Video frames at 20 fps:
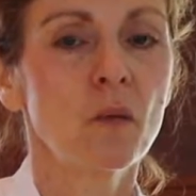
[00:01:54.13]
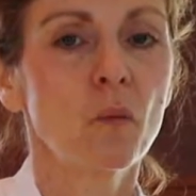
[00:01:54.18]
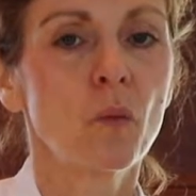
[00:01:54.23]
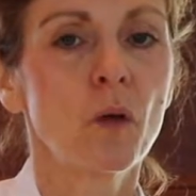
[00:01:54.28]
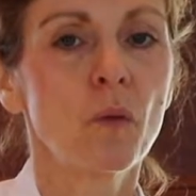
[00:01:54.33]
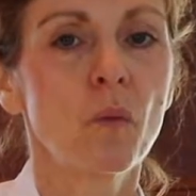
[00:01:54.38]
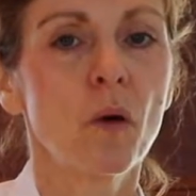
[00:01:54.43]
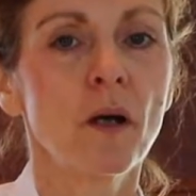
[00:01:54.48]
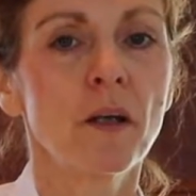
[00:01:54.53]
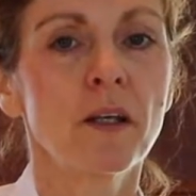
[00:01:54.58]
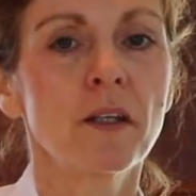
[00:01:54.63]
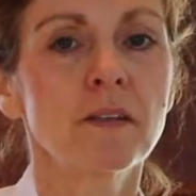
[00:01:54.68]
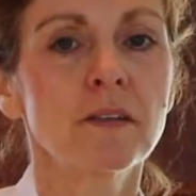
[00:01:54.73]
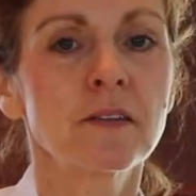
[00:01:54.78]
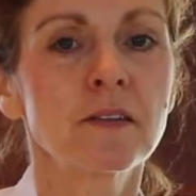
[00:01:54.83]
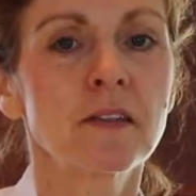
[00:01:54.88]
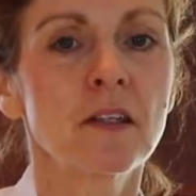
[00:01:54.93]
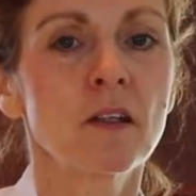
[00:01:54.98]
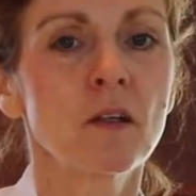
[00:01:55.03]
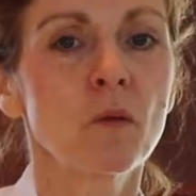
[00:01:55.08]
We want it
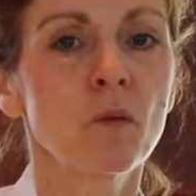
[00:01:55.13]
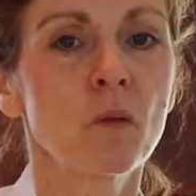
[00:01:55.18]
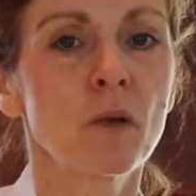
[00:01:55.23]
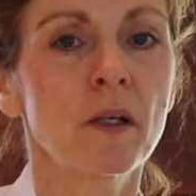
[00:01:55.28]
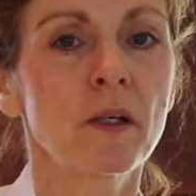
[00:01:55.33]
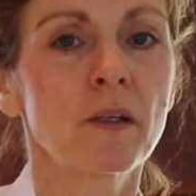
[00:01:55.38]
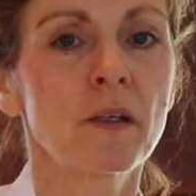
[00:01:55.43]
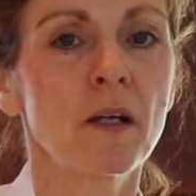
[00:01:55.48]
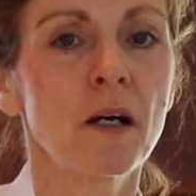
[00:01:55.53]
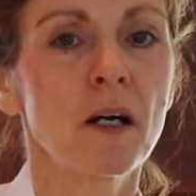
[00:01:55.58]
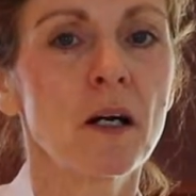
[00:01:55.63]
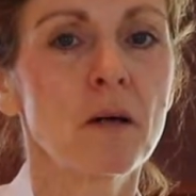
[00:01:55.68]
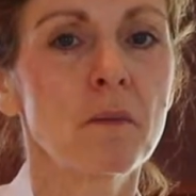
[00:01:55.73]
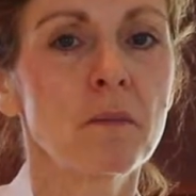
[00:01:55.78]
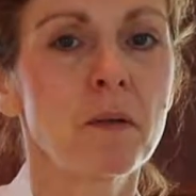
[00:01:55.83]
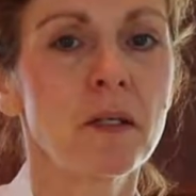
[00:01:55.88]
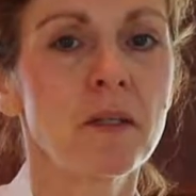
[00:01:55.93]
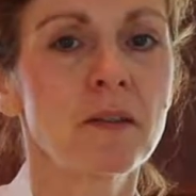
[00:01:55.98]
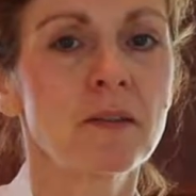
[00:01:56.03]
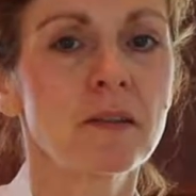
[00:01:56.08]
still with
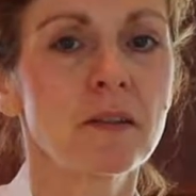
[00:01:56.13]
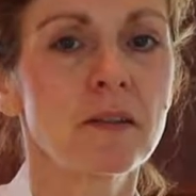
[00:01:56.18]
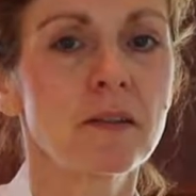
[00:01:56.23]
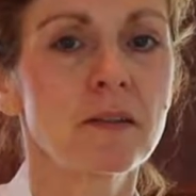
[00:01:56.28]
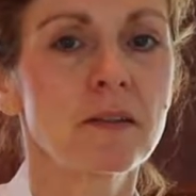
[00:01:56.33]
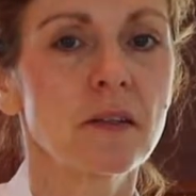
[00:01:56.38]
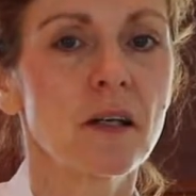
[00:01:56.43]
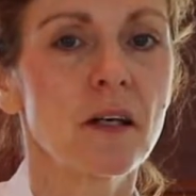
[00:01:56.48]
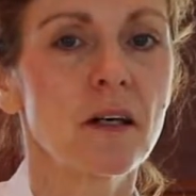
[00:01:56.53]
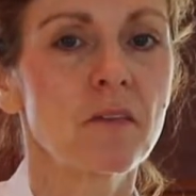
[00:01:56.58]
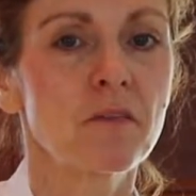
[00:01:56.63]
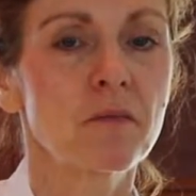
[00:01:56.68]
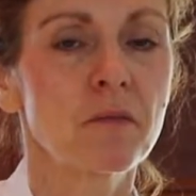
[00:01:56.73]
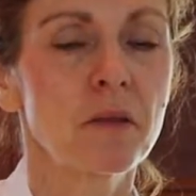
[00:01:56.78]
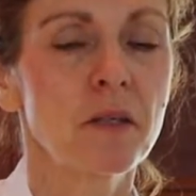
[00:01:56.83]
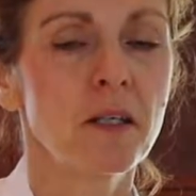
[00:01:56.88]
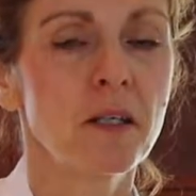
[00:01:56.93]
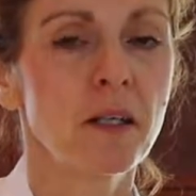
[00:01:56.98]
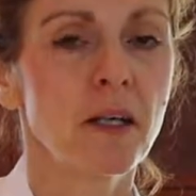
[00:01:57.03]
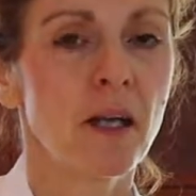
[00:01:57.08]
pieces of
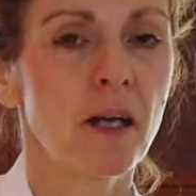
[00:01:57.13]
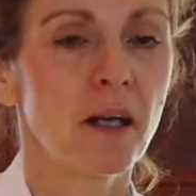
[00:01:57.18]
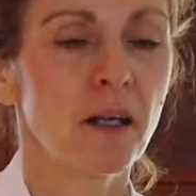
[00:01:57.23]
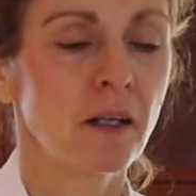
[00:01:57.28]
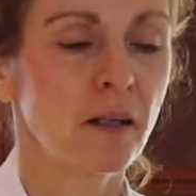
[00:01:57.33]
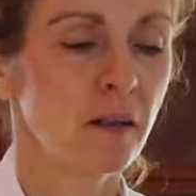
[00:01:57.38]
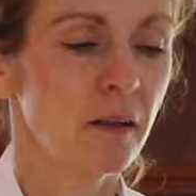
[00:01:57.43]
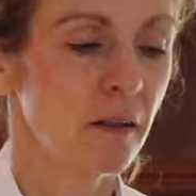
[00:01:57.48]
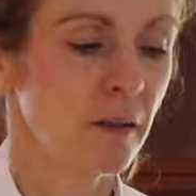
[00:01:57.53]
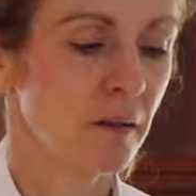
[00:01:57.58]
pecan.